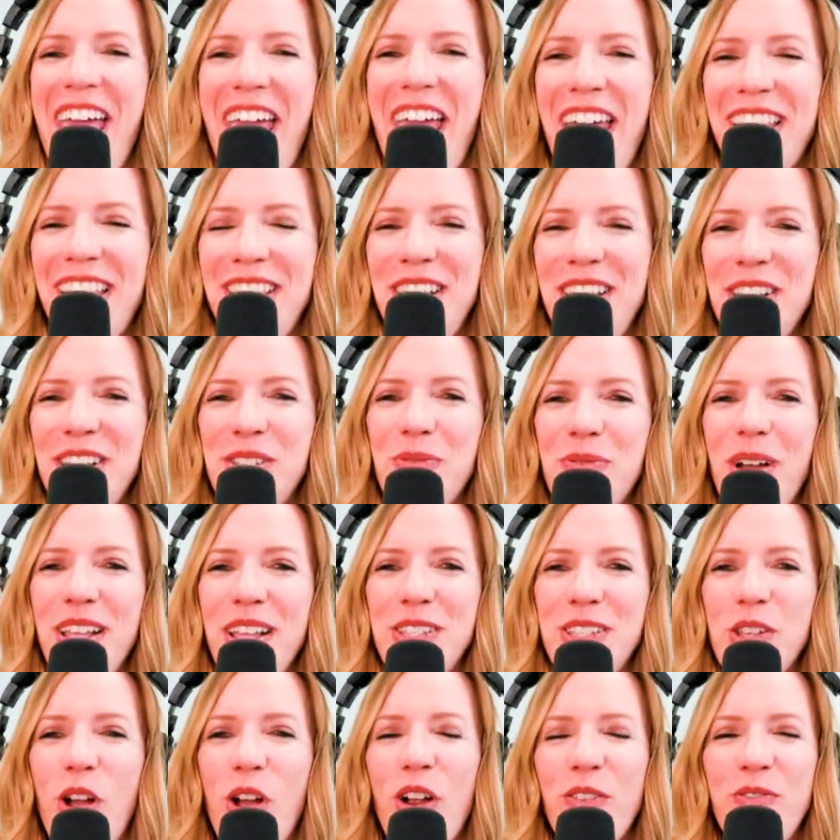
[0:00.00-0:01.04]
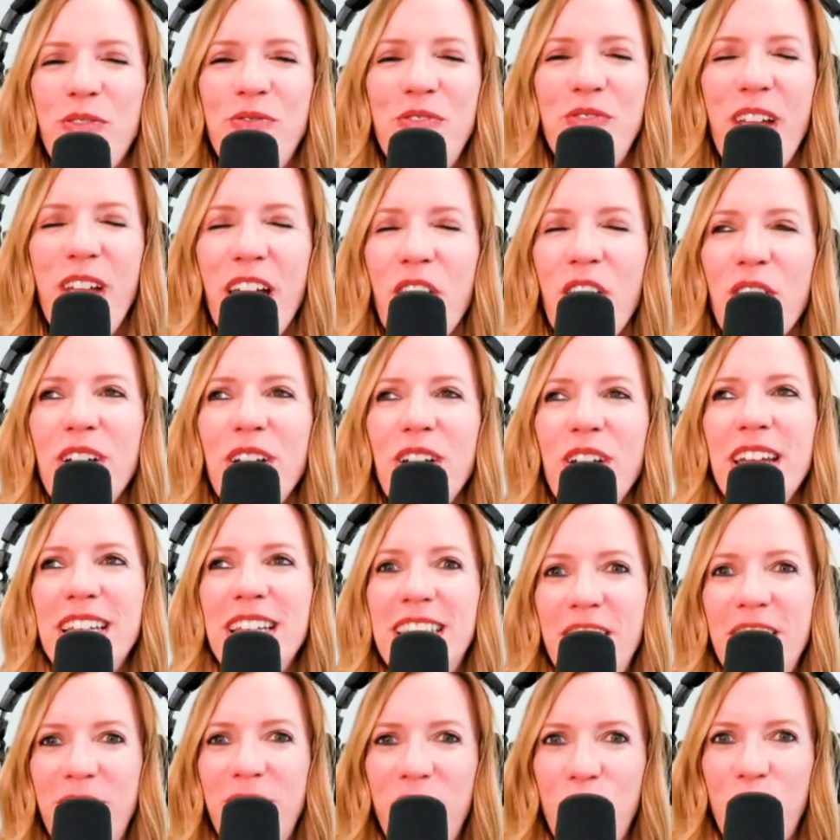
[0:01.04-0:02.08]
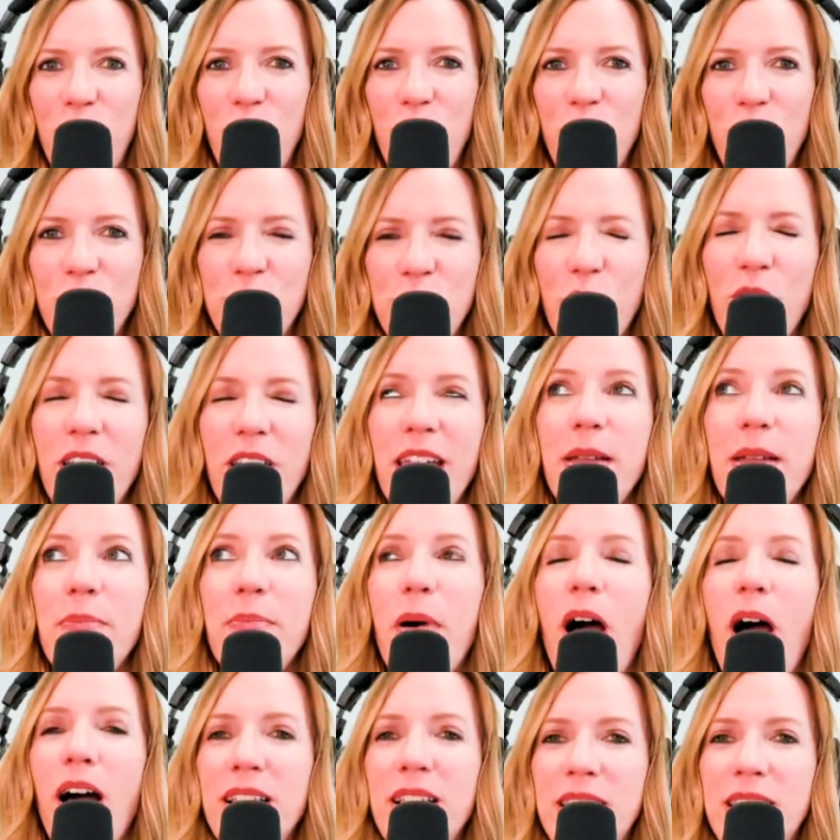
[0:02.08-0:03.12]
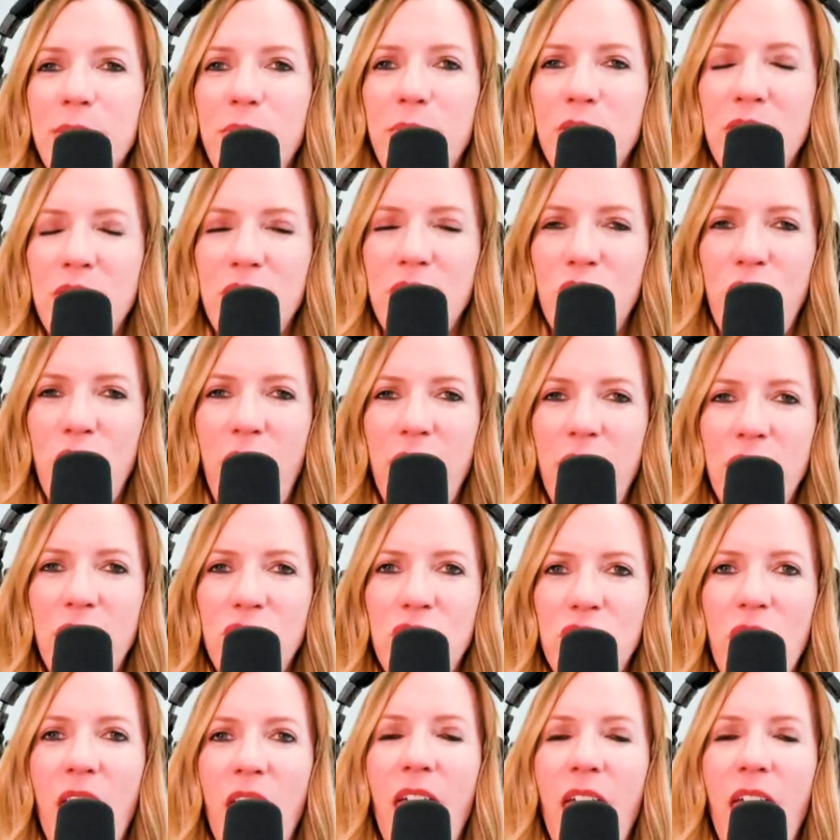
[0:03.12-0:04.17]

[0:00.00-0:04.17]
And these ones are very difficult or impossible to change.